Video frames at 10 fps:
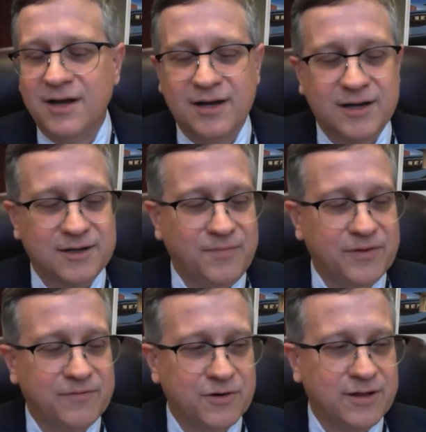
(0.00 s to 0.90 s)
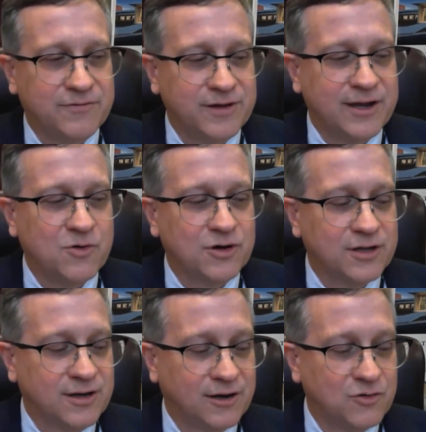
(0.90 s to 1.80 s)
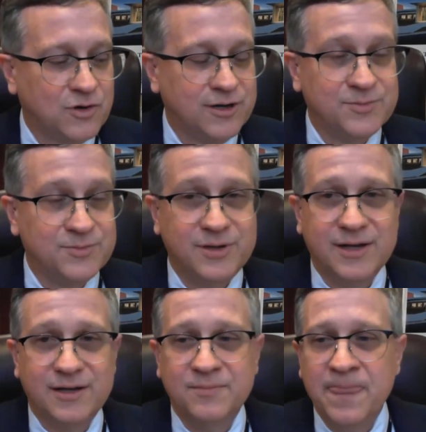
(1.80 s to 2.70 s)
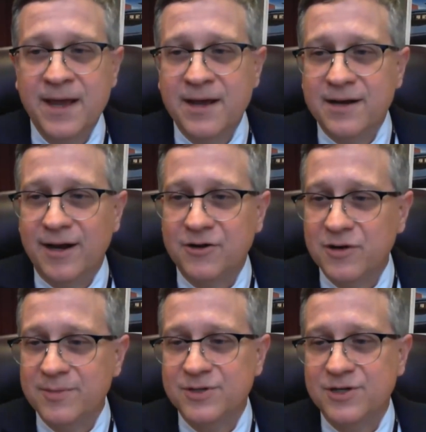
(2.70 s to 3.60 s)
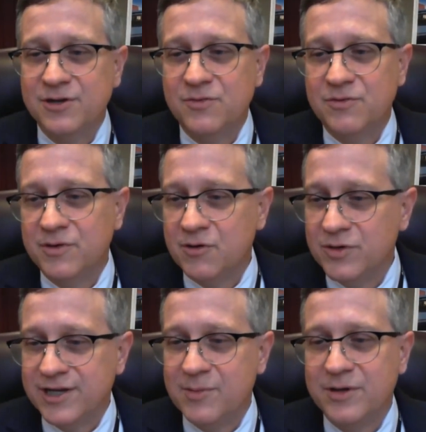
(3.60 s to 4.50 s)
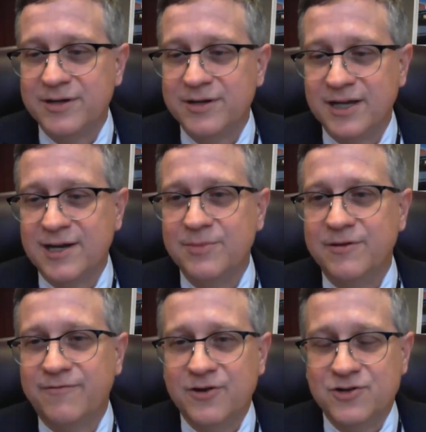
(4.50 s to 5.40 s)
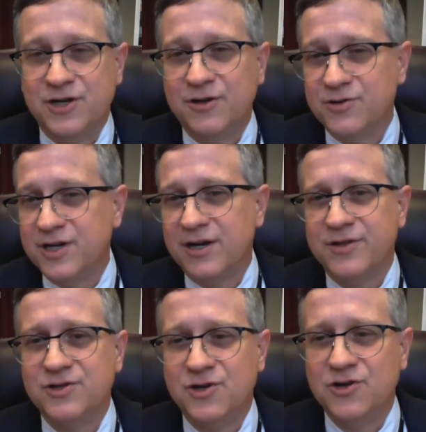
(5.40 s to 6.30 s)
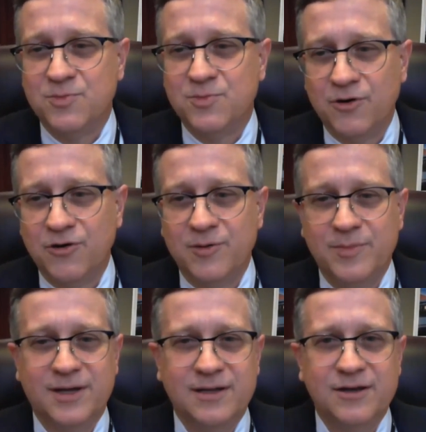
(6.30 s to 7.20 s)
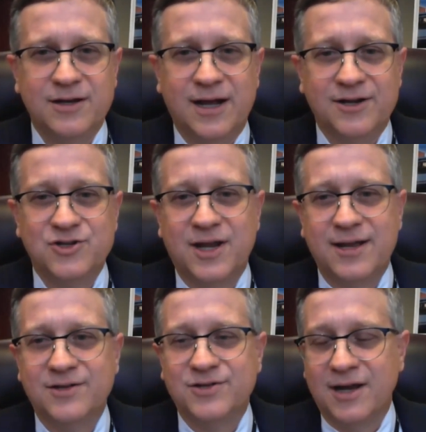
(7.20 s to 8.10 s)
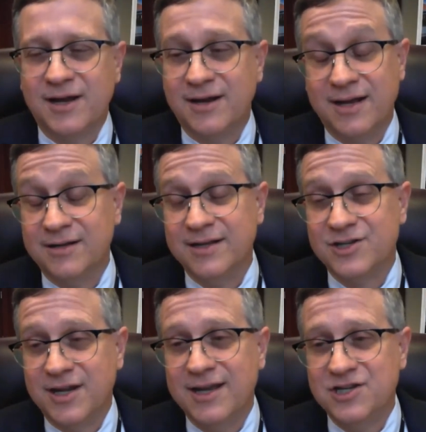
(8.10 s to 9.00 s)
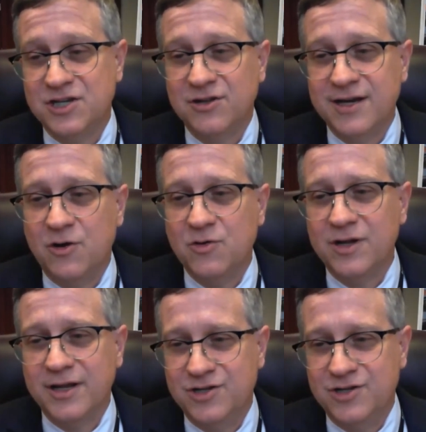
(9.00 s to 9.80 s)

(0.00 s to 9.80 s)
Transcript: um, for, for that work that Dr. Williamson did. Dr. Williamson w- was able to set up the first children's health insurance program in the United States, and, and to this day, still the only